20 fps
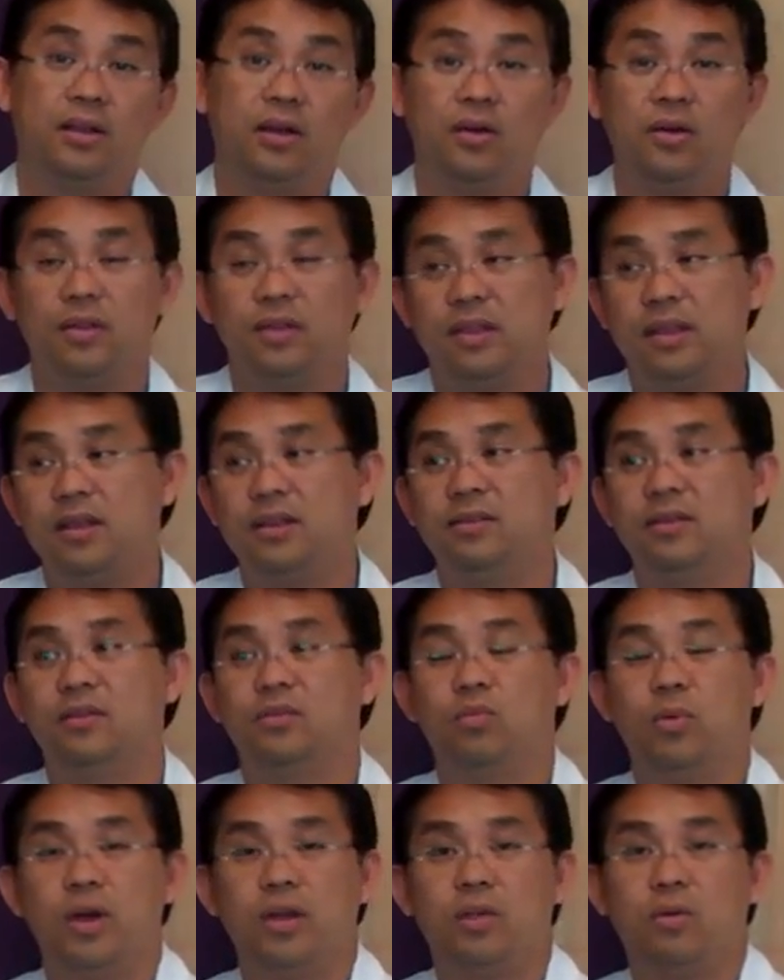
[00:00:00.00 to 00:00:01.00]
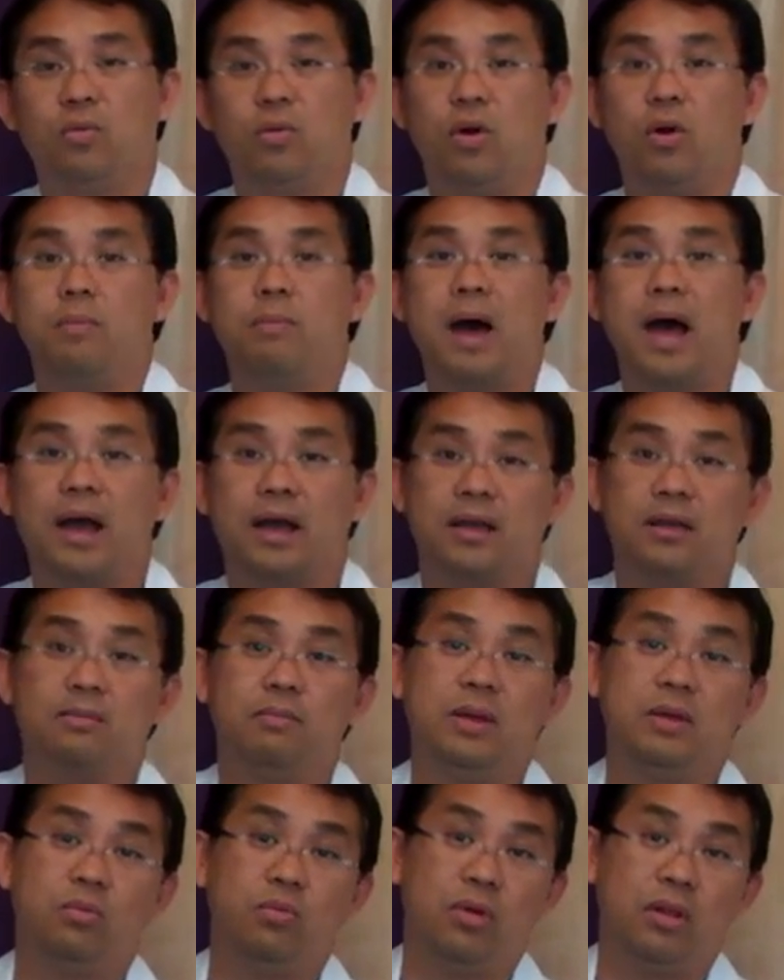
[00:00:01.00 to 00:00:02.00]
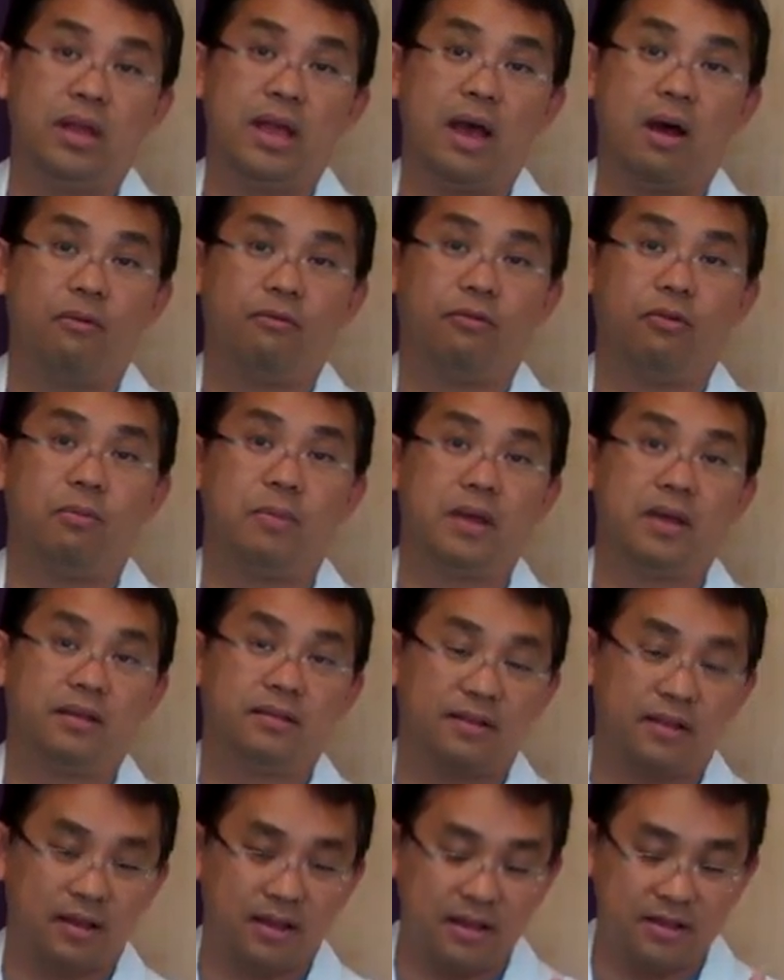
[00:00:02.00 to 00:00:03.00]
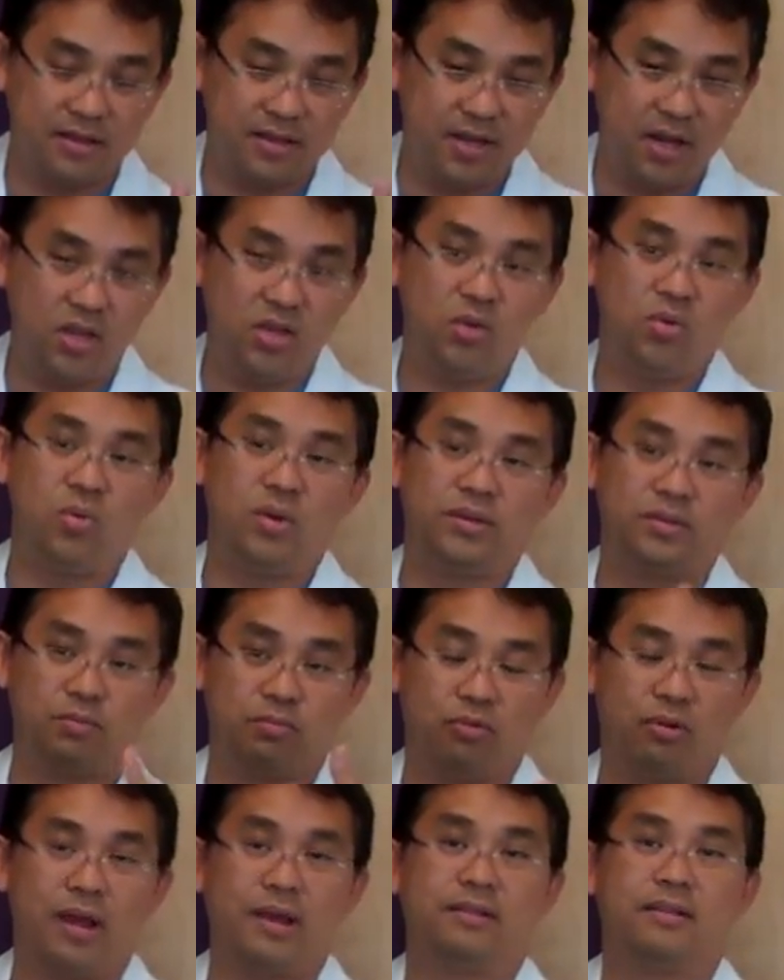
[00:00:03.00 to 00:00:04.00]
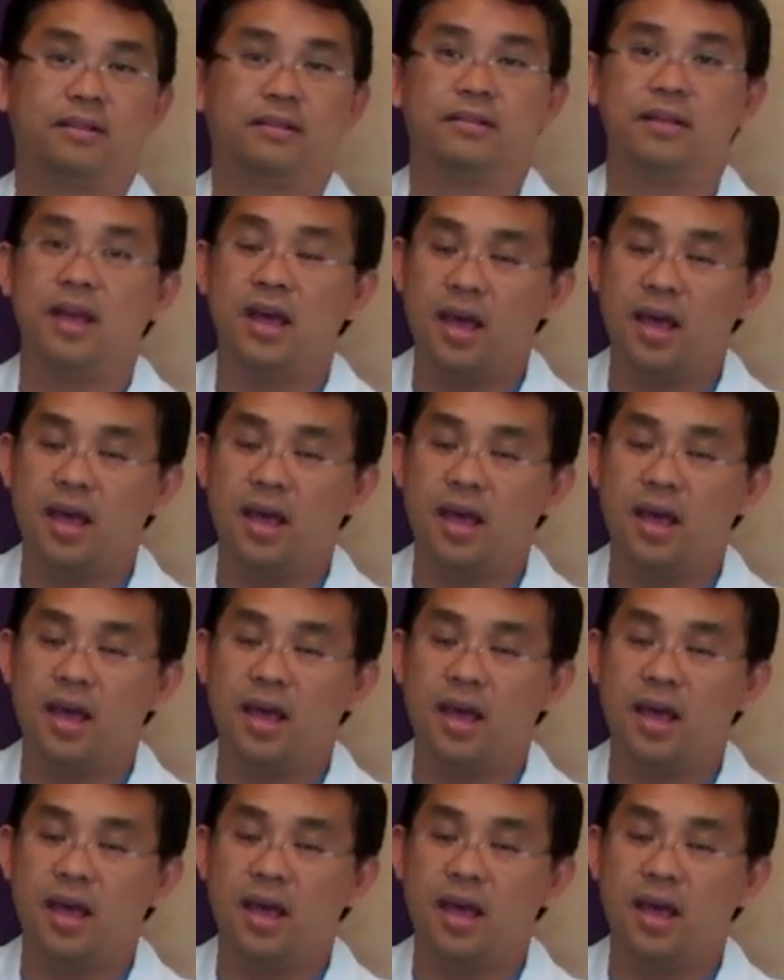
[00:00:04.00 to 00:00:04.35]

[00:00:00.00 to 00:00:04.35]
these is where the robot could be really helpful because the continuous presence,